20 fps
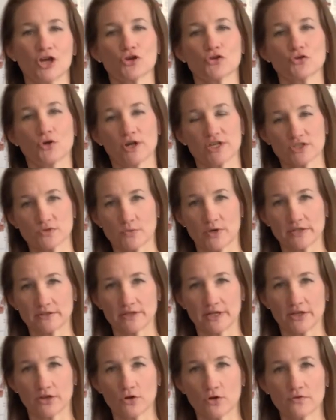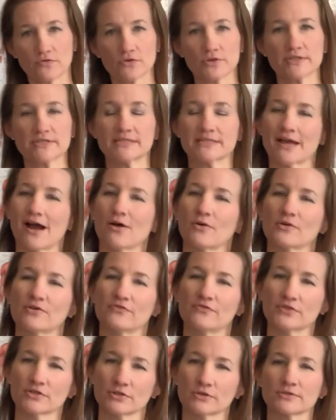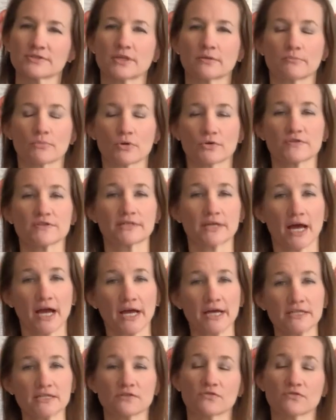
cross one leg over, see how it feels on both sides.